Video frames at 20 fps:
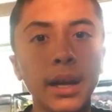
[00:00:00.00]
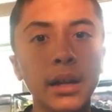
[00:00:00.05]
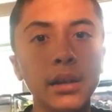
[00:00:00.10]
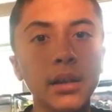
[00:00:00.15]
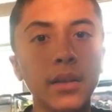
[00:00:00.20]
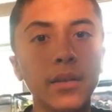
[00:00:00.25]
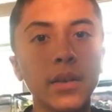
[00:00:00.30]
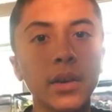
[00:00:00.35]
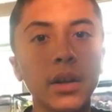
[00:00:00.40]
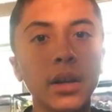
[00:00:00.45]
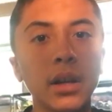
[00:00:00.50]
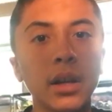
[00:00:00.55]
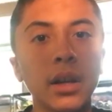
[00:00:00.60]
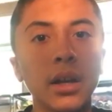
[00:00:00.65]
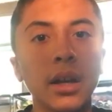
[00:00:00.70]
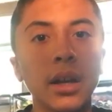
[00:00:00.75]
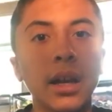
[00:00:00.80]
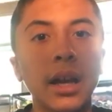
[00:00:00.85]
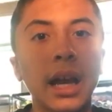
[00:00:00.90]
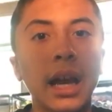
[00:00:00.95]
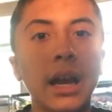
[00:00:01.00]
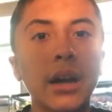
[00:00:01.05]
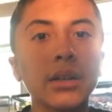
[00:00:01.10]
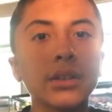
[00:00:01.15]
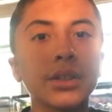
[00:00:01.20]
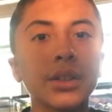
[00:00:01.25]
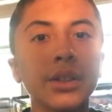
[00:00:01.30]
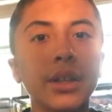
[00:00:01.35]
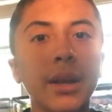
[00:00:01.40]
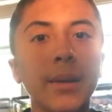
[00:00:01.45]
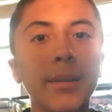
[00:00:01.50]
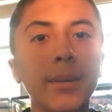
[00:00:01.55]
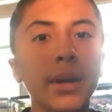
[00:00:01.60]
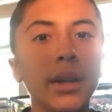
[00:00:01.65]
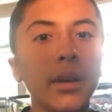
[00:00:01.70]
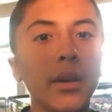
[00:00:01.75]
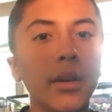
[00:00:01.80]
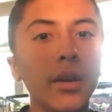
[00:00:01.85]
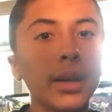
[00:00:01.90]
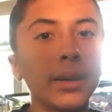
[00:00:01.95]
Panda Lover, how's your day
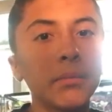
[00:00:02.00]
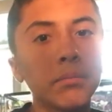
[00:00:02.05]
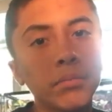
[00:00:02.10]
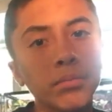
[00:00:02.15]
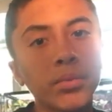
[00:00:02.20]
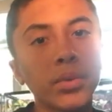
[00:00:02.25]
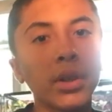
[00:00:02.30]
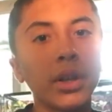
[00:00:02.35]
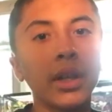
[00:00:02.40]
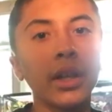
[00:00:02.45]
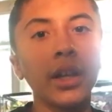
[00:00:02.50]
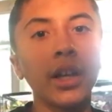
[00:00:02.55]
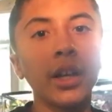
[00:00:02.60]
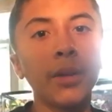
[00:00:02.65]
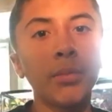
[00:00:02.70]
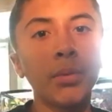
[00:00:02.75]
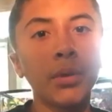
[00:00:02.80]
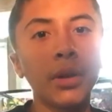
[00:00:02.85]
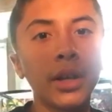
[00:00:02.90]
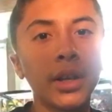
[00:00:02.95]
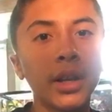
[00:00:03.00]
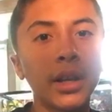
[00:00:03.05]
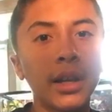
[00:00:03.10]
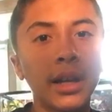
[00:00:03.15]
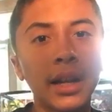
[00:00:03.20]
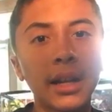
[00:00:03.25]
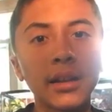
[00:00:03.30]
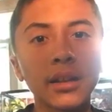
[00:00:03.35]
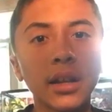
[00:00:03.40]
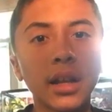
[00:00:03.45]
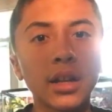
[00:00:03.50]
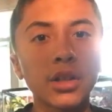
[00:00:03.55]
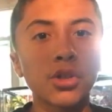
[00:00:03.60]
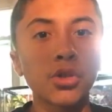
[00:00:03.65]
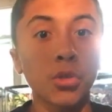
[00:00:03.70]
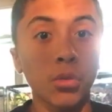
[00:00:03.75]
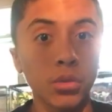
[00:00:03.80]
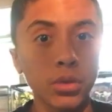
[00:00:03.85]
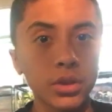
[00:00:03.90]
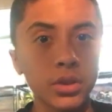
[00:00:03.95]
been going? Pretty good, pretty good. I had a
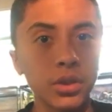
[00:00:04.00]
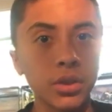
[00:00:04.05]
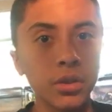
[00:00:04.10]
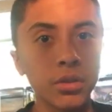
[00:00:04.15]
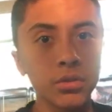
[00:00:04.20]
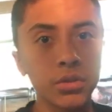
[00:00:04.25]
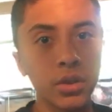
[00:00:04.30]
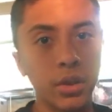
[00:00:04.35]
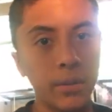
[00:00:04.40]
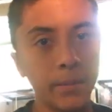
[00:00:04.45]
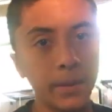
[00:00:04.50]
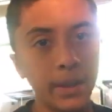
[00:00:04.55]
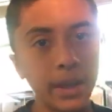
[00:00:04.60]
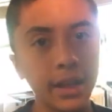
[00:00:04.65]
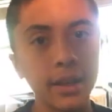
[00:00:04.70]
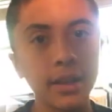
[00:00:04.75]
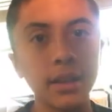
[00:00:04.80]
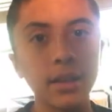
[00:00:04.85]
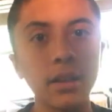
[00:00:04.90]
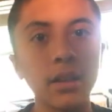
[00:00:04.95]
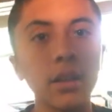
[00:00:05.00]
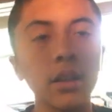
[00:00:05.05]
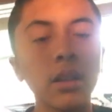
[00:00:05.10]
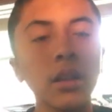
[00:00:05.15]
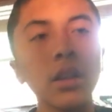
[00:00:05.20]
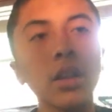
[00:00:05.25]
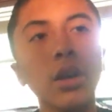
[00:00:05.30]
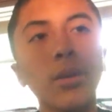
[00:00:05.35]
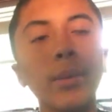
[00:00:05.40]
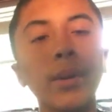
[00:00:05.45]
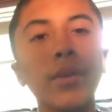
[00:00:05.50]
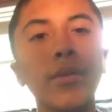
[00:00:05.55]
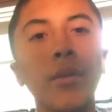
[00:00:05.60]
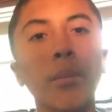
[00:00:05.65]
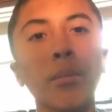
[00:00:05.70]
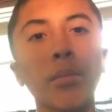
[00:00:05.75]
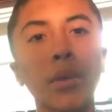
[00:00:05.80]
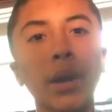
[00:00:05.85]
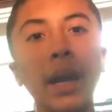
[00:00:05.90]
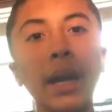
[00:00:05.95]
lot of chores to do, so I'm getting a little bit
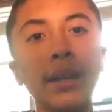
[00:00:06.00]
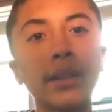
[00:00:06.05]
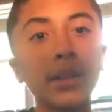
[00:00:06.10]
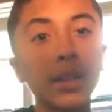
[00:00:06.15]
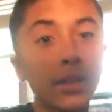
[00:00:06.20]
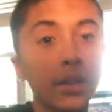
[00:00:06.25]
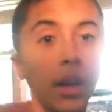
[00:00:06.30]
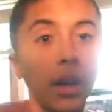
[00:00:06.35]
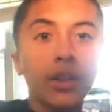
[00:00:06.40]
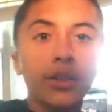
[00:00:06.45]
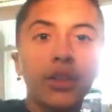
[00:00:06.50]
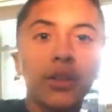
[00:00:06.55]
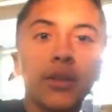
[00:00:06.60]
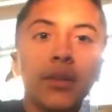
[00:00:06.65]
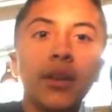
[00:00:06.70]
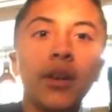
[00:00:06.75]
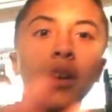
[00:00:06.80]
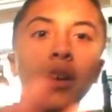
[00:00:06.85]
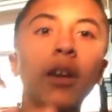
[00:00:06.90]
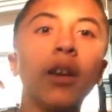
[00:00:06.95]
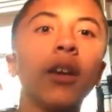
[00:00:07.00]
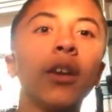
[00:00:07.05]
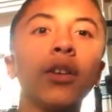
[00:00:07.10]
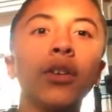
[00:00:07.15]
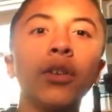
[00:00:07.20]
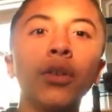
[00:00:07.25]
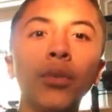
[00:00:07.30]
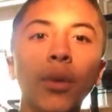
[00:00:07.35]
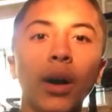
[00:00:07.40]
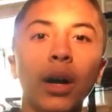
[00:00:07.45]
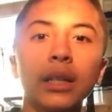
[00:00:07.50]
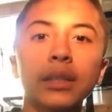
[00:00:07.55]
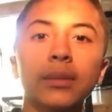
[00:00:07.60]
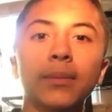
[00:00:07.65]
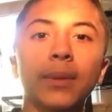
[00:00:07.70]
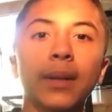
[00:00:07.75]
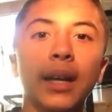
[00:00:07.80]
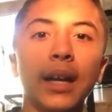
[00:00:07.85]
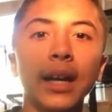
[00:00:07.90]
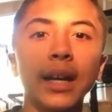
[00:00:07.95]
of a break to talk to you
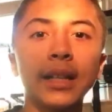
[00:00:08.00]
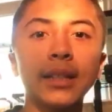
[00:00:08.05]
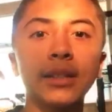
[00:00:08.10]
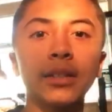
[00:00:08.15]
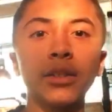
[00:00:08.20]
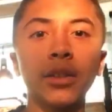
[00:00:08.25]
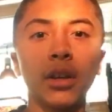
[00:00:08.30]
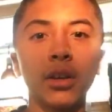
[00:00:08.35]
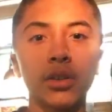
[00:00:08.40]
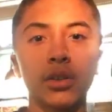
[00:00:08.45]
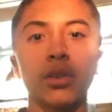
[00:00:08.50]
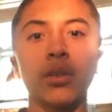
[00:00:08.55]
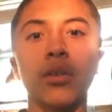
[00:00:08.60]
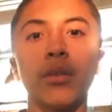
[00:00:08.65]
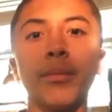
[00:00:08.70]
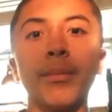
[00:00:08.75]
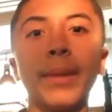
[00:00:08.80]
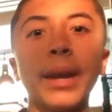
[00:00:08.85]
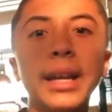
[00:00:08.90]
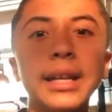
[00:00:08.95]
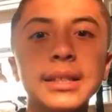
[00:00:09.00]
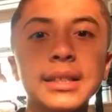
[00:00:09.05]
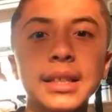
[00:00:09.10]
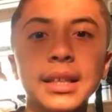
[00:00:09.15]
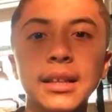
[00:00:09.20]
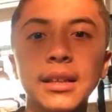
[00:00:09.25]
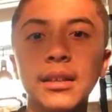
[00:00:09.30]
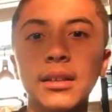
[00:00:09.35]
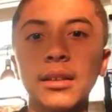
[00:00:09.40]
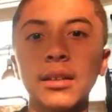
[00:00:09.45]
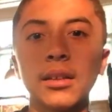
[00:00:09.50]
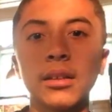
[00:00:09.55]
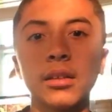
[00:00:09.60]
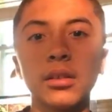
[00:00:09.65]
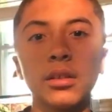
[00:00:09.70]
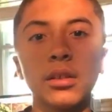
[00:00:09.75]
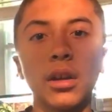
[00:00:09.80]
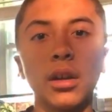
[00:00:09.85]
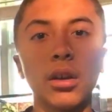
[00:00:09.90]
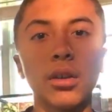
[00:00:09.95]
awesome guys. Y'all are so amazing.
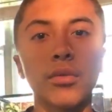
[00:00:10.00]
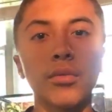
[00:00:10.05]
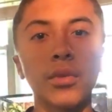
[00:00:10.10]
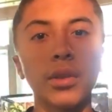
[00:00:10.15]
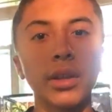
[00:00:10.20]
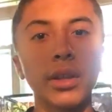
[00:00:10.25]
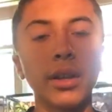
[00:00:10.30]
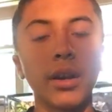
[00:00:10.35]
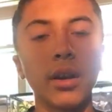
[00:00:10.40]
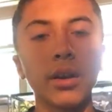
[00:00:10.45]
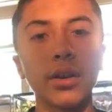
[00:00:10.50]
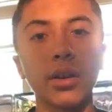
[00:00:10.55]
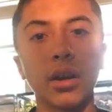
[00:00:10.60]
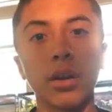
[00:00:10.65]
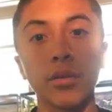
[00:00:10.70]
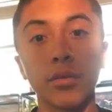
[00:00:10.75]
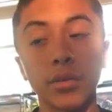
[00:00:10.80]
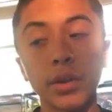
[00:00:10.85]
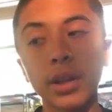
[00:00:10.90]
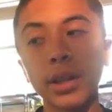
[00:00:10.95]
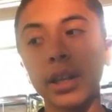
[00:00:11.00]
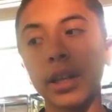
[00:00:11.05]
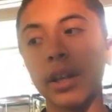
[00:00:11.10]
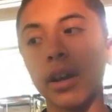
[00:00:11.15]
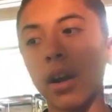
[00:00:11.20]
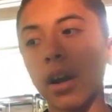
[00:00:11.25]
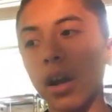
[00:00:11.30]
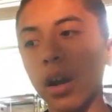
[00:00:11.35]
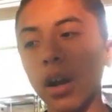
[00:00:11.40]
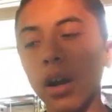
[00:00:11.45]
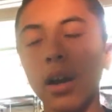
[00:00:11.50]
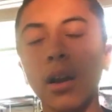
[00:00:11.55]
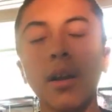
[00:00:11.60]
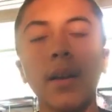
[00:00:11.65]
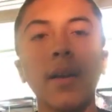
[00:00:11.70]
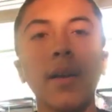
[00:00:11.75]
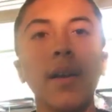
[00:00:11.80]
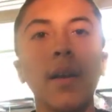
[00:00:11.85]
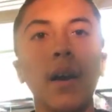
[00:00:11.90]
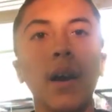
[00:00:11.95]
Y'all really, y'all really are.
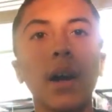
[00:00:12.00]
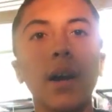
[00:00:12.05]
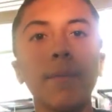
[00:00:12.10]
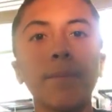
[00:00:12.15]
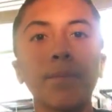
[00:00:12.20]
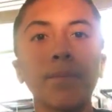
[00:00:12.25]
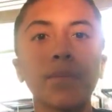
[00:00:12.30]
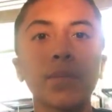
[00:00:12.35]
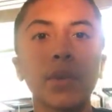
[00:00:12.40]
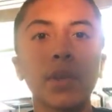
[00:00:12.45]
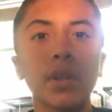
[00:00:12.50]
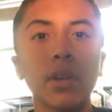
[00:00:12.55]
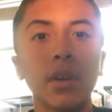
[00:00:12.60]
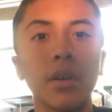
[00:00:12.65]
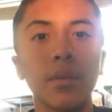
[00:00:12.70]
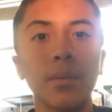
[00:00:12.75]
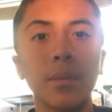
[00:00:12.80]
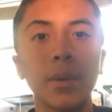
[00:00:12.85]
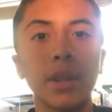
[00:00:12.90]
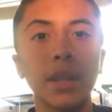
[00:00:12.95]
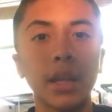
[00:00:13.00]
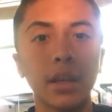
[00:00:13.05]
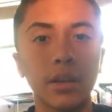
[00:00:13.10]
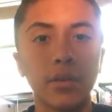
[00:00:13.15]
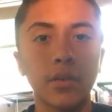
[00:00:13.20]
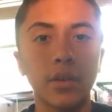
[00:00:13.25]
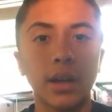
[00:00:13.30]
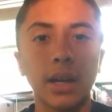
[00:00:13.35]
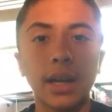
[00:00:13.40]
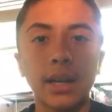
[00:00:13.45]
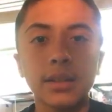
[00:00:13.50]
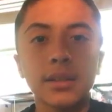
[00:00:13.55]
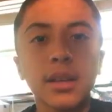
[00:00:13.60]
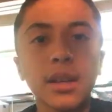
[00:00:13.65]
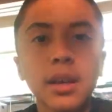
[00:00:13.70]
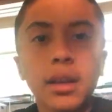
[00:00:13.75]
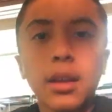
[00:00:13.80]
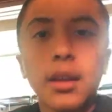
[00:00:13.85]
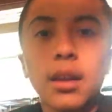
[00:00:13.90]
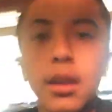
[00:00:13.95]
Um, so, but thank you for
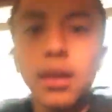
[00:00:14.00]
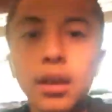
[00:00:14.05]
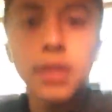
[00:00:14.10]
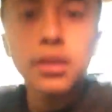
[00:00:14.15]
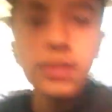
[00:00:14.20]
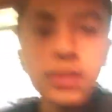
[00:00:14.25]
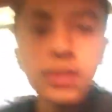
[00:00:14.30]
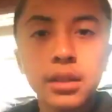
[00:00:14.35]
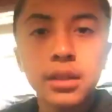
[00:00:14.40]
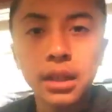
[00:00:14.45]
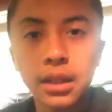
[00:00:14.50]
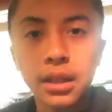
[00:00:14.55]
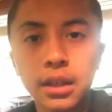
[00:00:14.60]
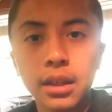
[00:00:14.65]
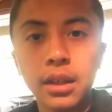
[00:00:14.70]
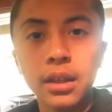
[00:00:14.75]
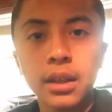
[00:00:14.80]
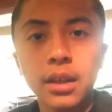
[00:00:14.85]
asking. Let's see.